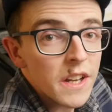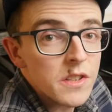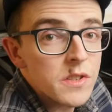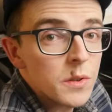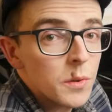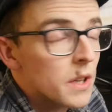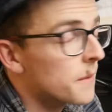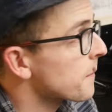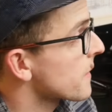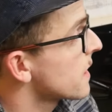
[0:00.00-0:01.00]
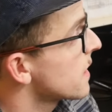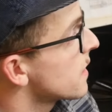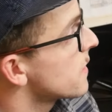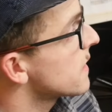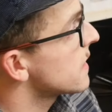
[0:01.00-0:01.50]
So
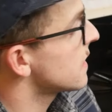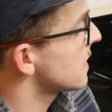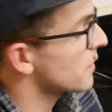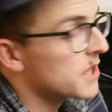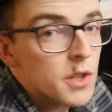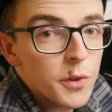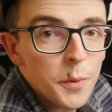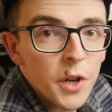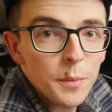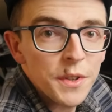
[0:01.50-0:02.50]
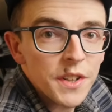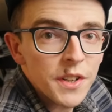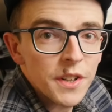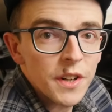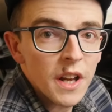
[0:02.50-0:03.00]
the original
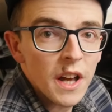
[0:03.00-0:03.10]
speedometer